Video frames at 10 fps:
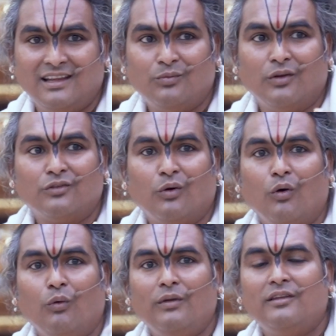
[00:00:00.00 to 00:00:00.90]
It was
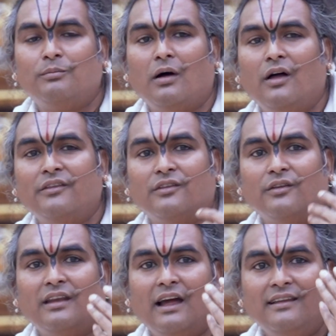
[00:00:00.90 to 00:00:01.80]
always passed
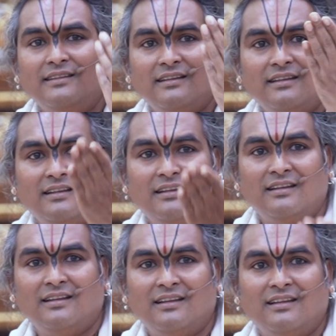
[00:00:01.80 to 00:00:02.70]
on as
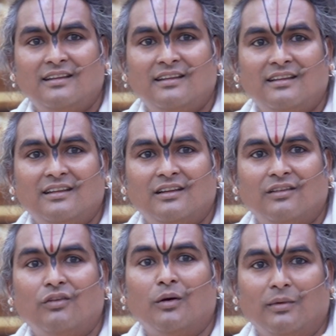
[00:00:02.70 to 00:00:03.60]

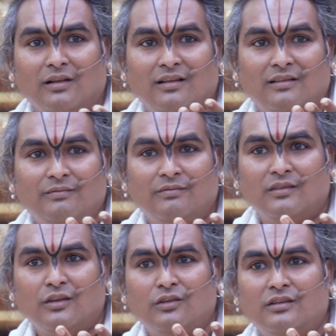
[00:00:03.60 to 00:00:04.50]
verbal.
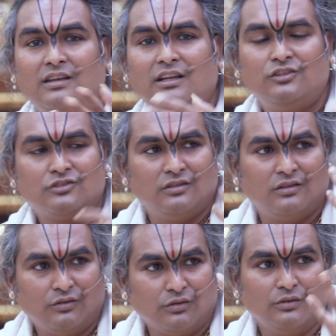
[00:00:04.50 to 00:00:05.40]
So the teacher,
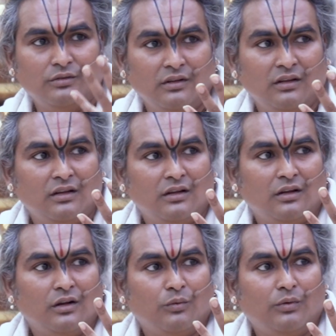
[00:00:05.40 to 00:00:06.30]
the guru,
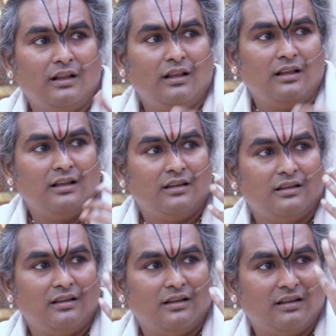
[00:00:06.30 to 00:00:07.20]
will
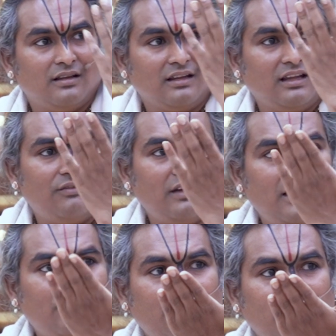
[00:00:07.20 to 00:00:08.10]
give
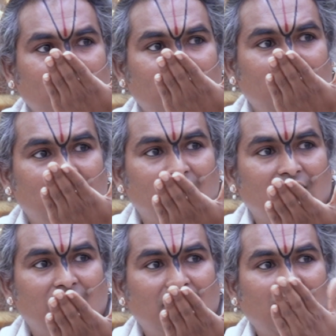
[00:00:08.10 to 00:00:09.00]
everything
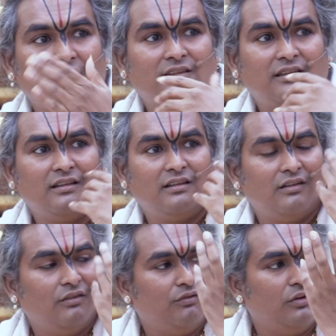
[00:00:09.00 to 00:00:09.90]
as
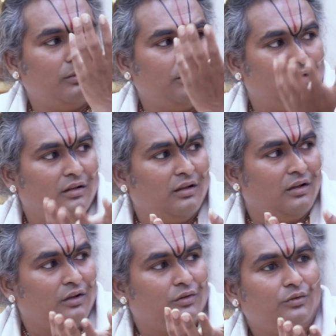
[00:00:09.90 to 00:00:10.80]
verbal
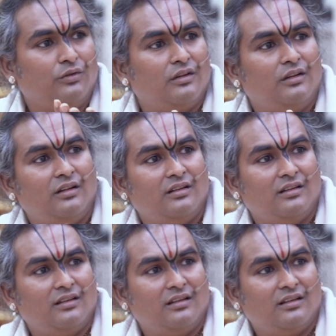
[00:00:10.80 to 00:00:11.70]
to the
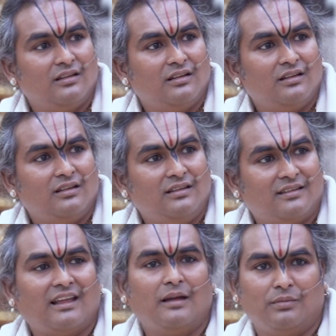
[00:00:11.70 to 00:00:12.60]

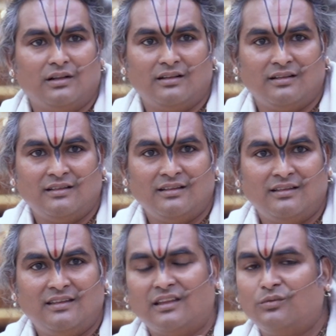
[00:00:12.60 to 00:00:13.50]
disciple.
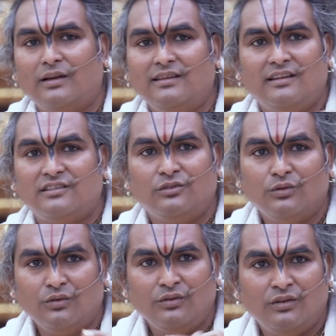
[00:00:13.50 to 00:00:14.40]
That's why there's
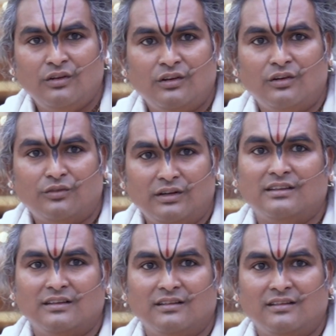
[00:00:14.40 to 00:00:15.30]
no
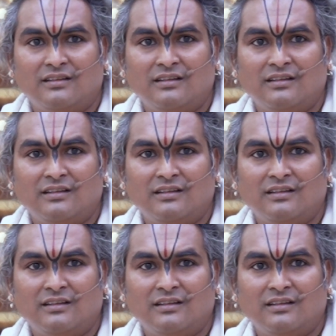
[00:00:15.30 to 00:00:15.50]
written.